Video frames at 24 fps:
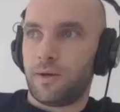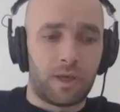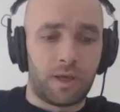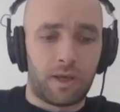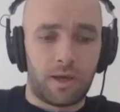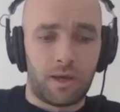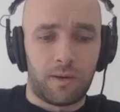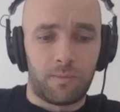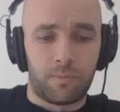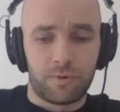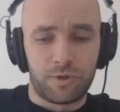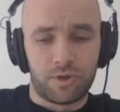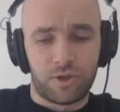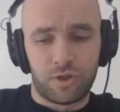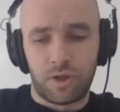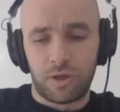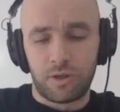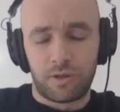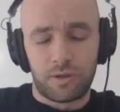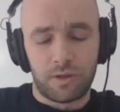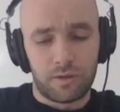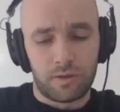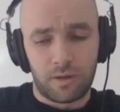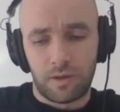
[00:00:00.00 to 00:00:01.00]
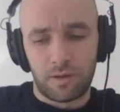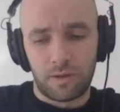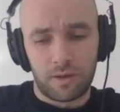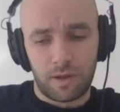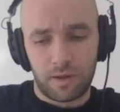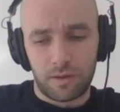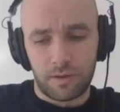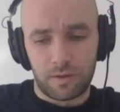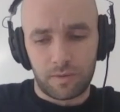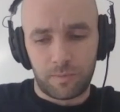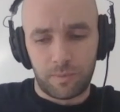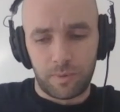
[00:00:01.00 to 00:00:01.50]
I appreciate in
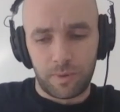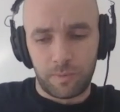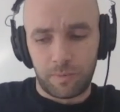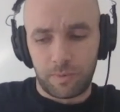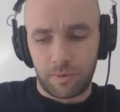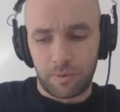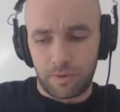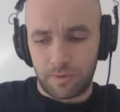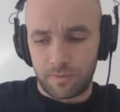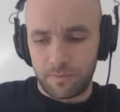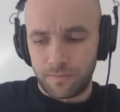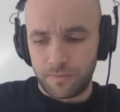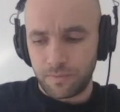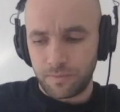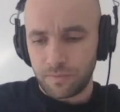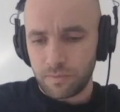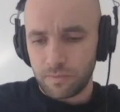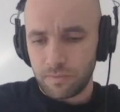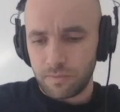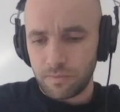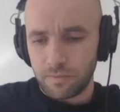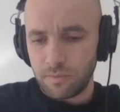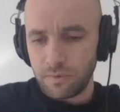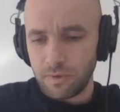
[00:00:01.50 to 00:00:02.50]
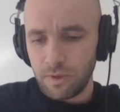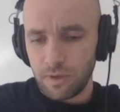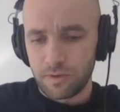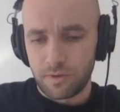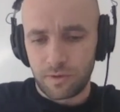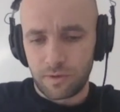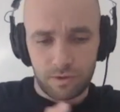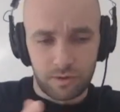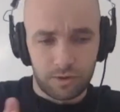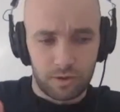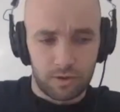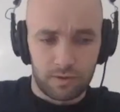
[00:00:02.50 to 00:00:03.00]
other people,
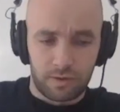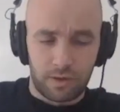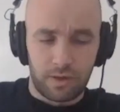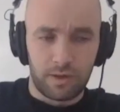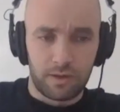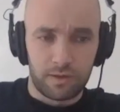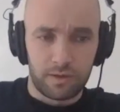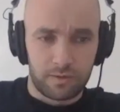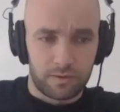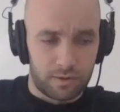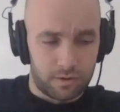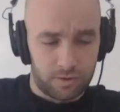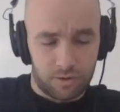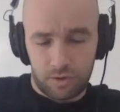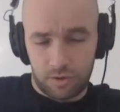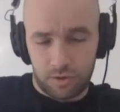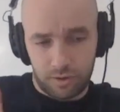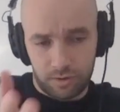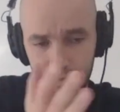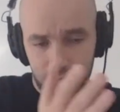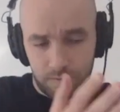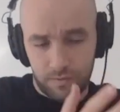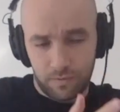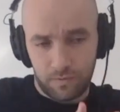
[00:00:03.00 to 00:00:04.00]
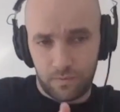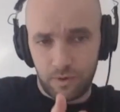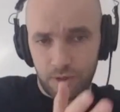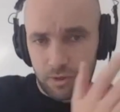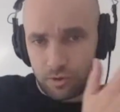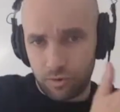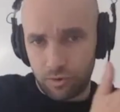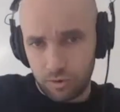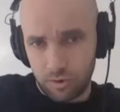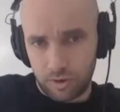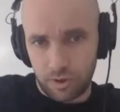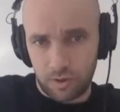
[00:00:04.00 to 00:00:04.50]
such as
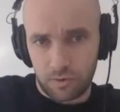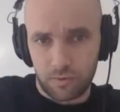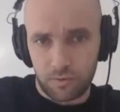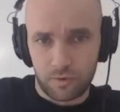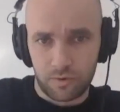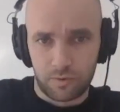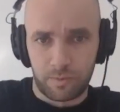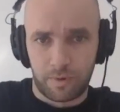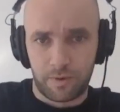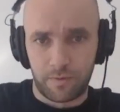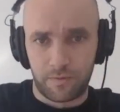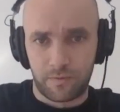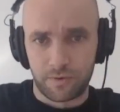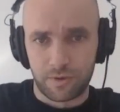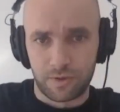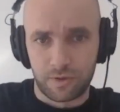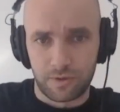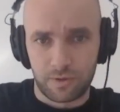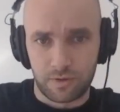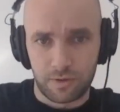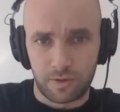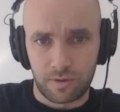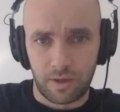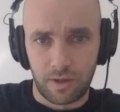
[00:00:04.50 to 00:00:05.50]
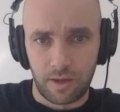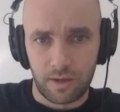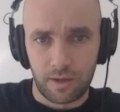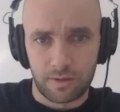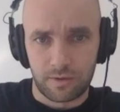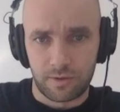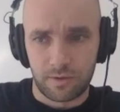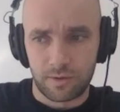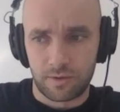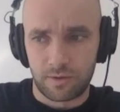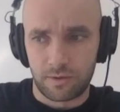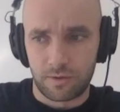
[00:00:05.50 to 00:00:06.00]
Victor, that was my first
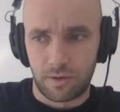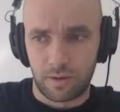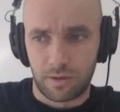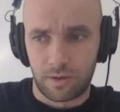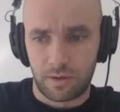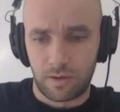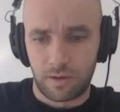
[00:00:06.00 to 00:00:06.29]
guest, is that